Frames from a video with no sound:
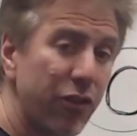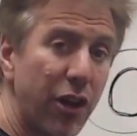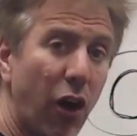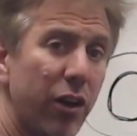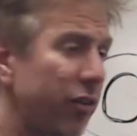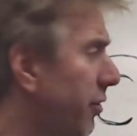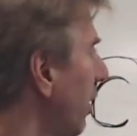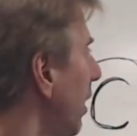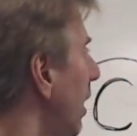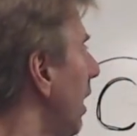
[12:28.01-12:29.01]
the artist,
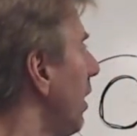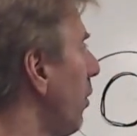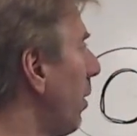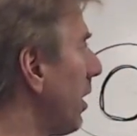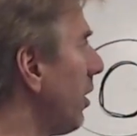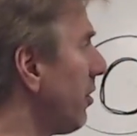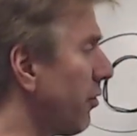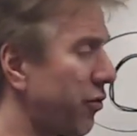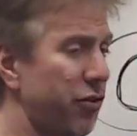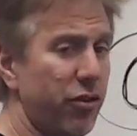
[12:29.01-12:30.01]
you want to get
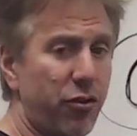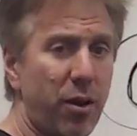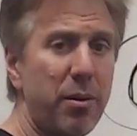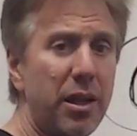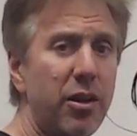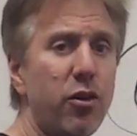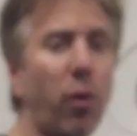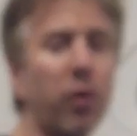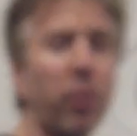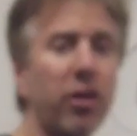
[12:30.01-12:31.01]
distributed, you
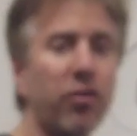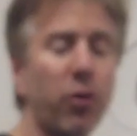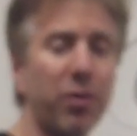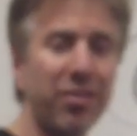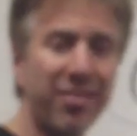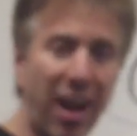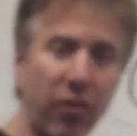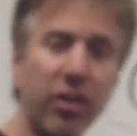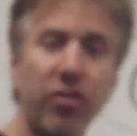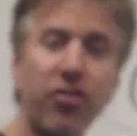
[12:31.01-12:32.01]
want to register with
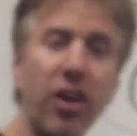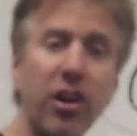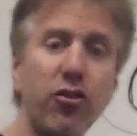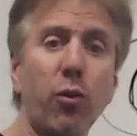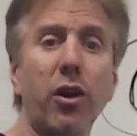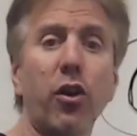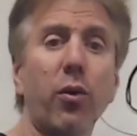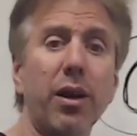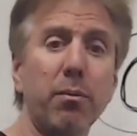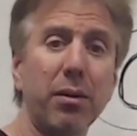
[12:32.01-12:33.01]
Sound Exchange, you want to
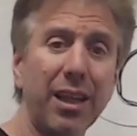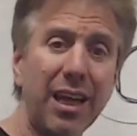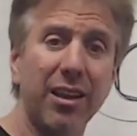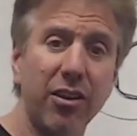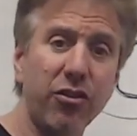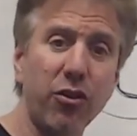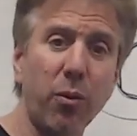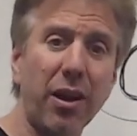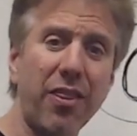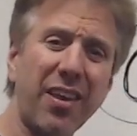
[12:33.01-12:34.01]
create playlists, you
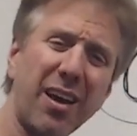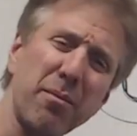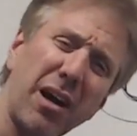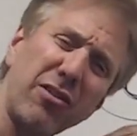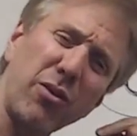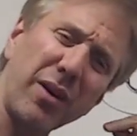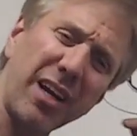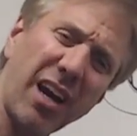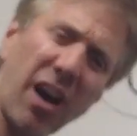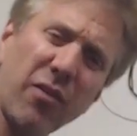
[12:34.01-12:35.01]
want to think about doing
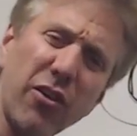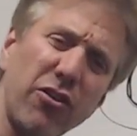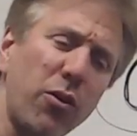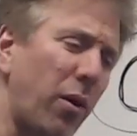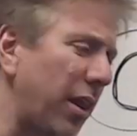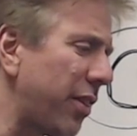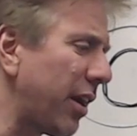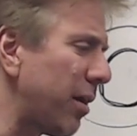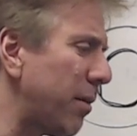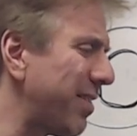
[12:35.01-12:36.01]
covers, you want to
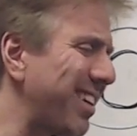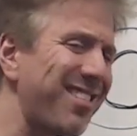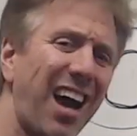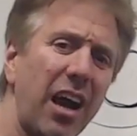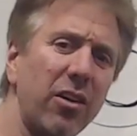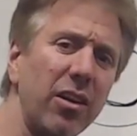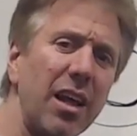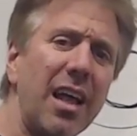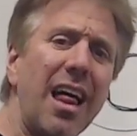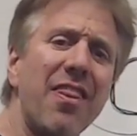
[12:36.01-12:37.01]
think about the title,
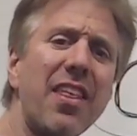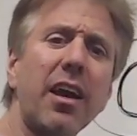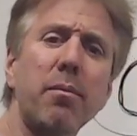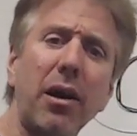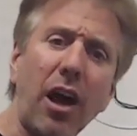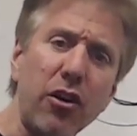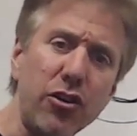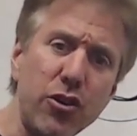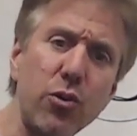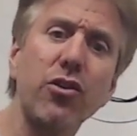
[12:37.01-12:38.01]
think about how
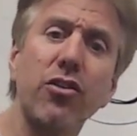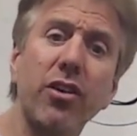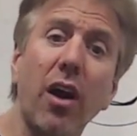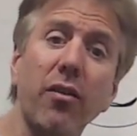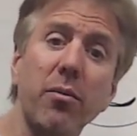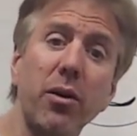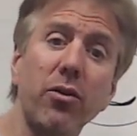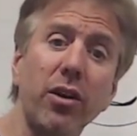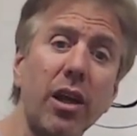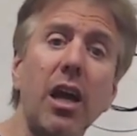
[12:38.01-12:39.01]
you discover
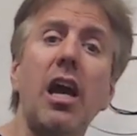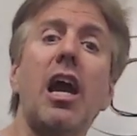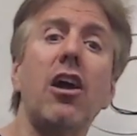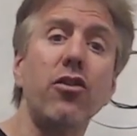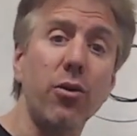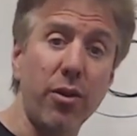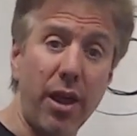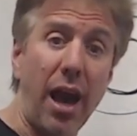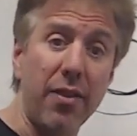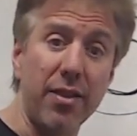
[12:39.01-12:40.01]
music, and do
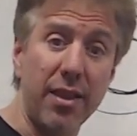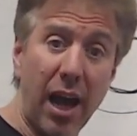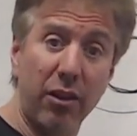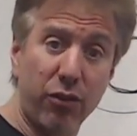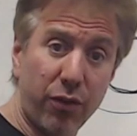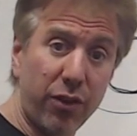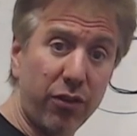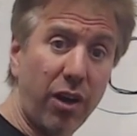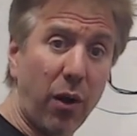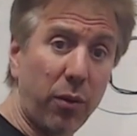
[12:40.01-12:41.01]
that. That's for the
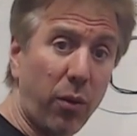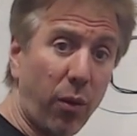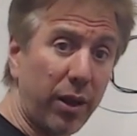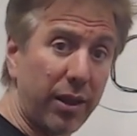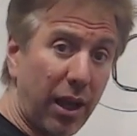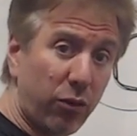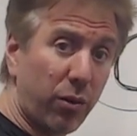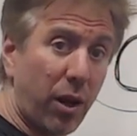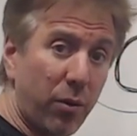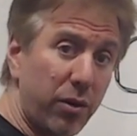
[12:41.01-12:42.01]
sound recording. That's
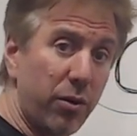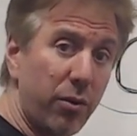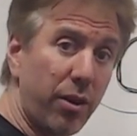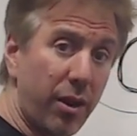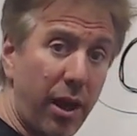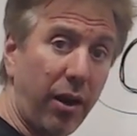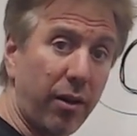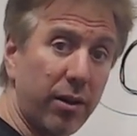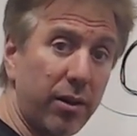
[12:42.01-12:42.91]
what I would do there.